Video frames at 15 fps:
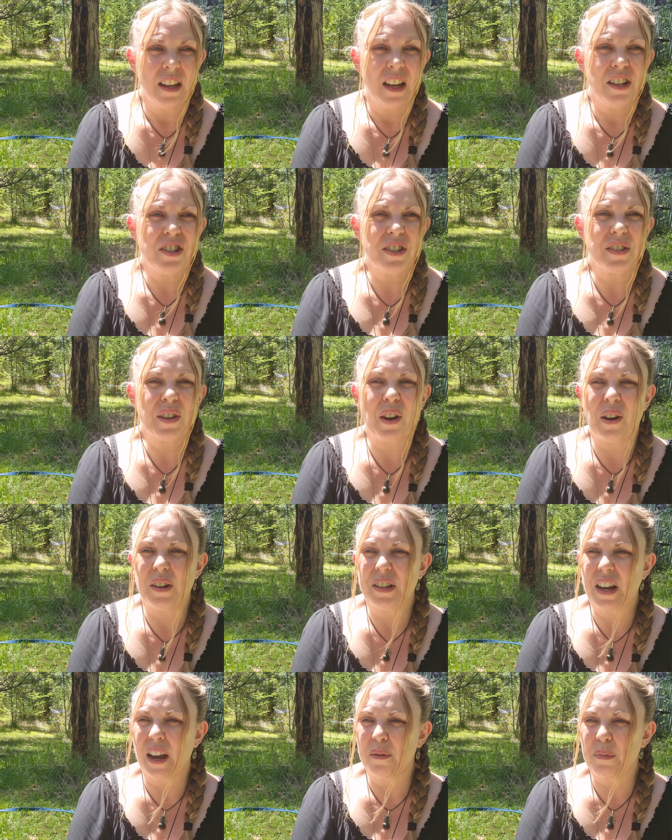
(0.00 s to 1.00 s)
just
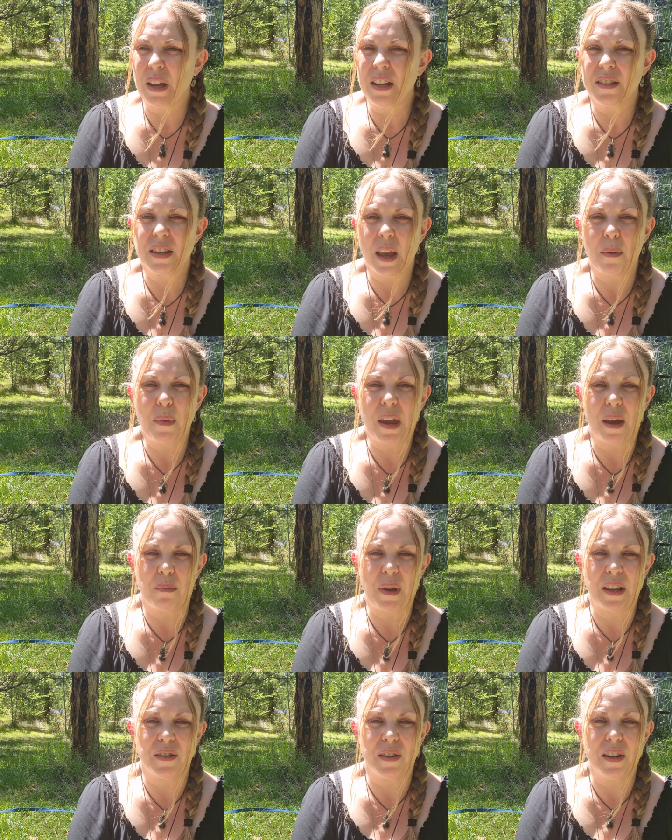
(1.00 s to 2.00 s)
contact me, send me a
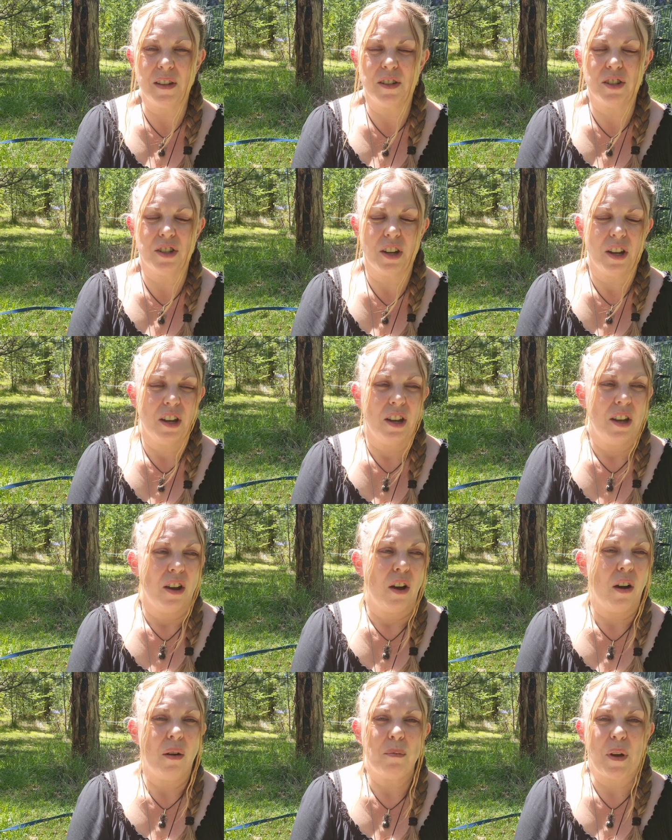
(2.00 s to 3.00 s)
message
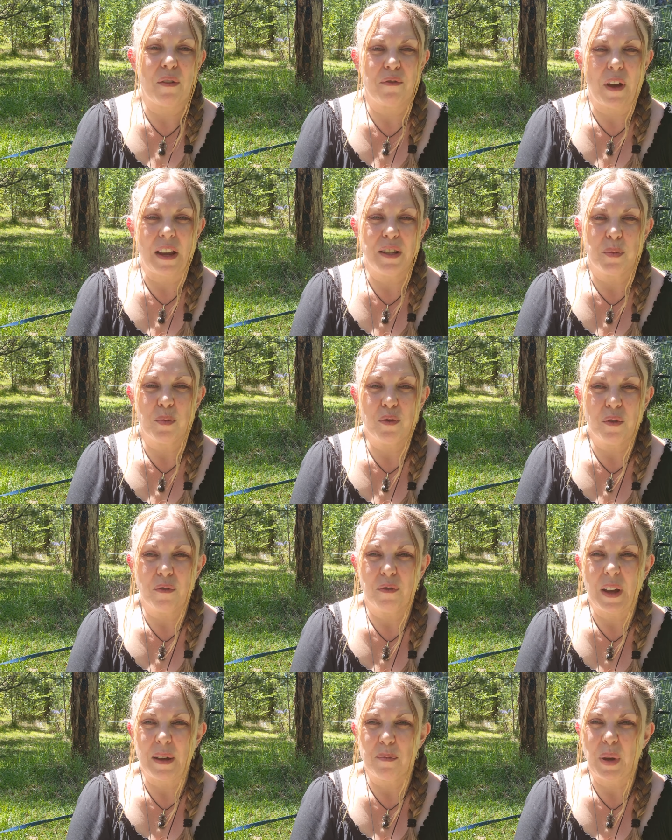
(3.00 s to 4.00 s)
on my Facebook
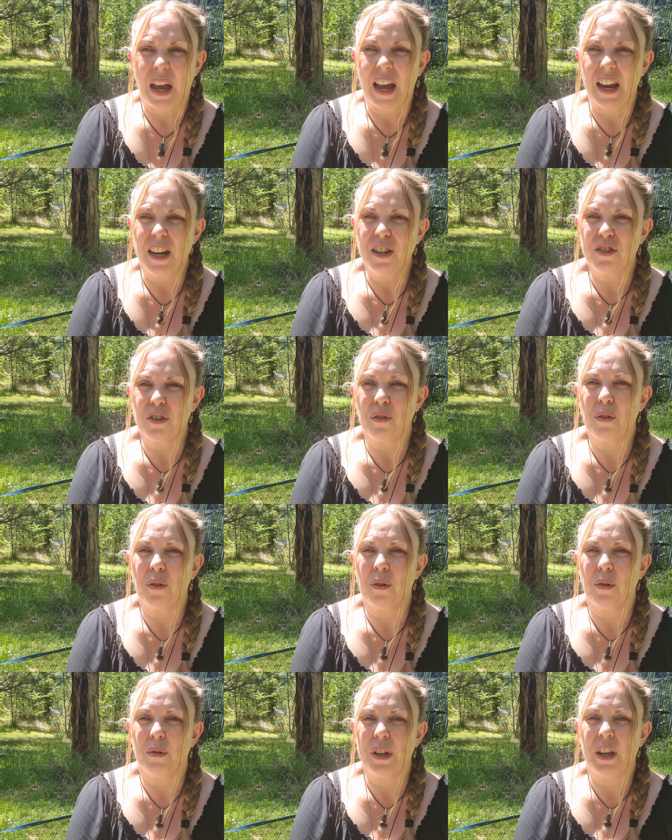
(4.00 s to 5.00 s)
page
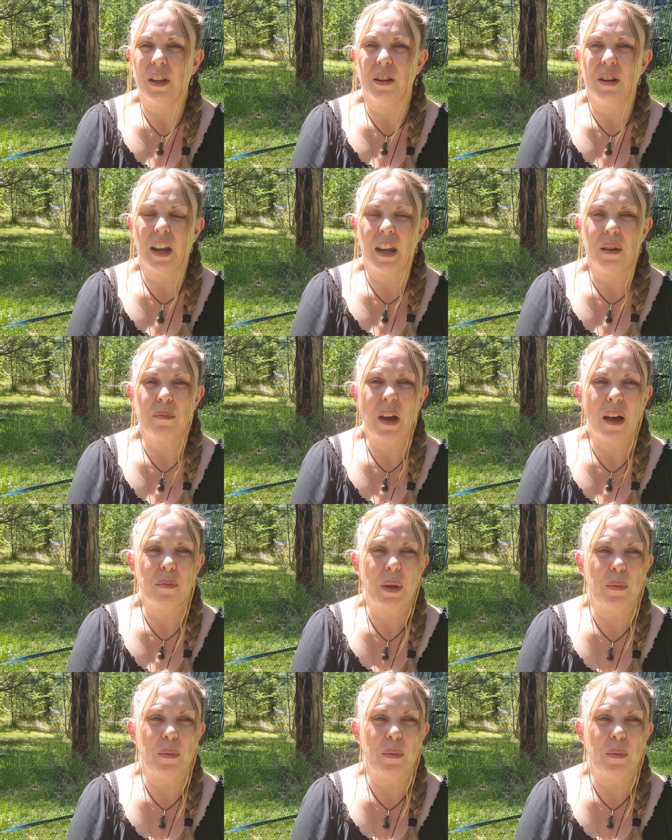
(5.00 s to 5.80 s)
or you can email me.